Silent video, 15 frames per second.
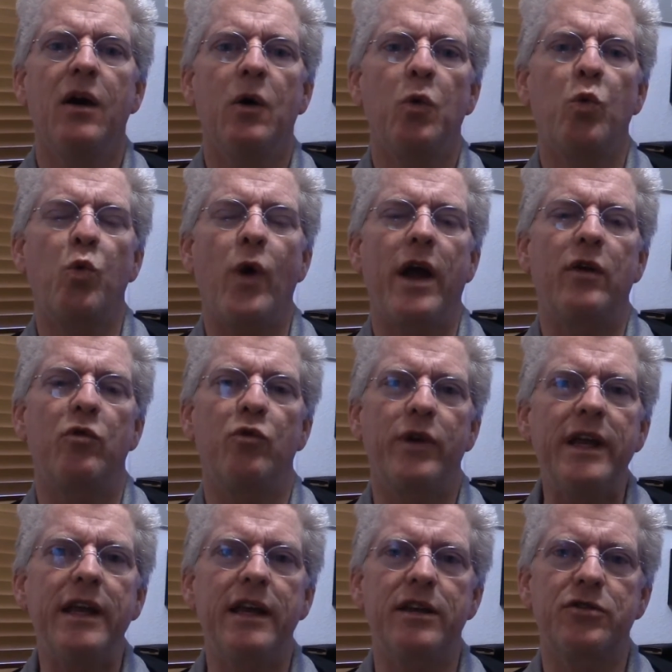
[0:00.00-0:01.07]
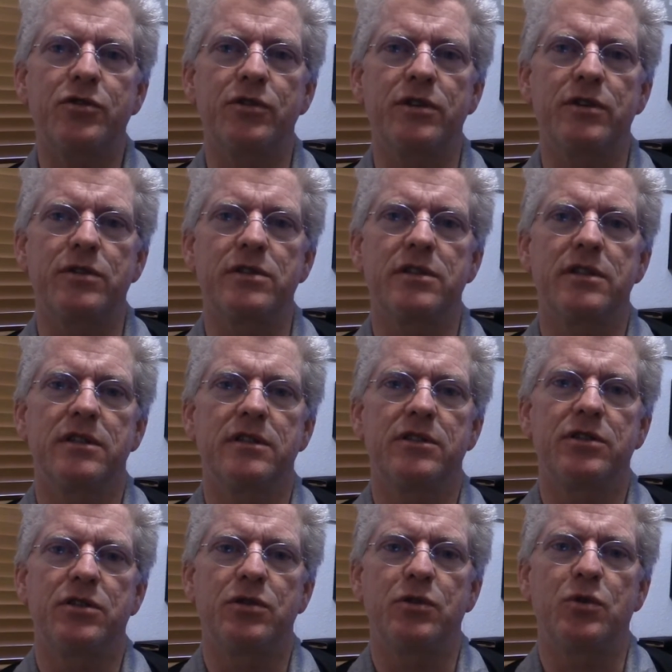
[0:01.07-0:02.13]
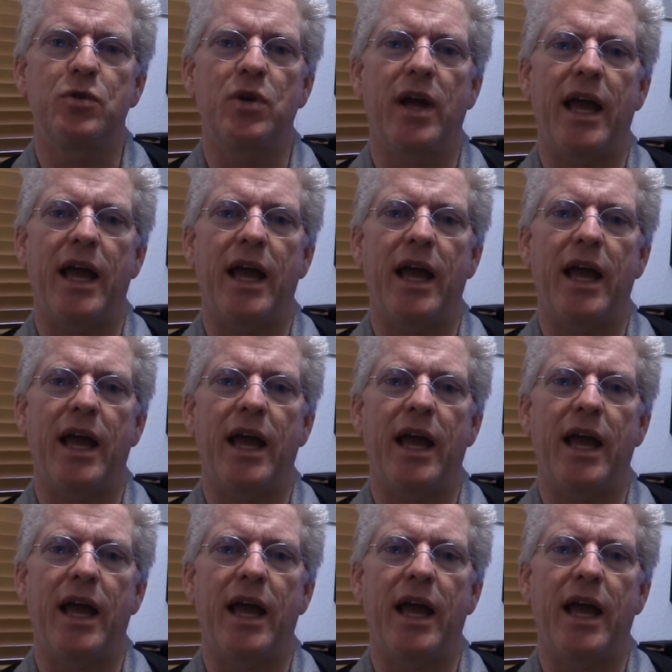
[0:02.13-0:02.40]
When reintroduced to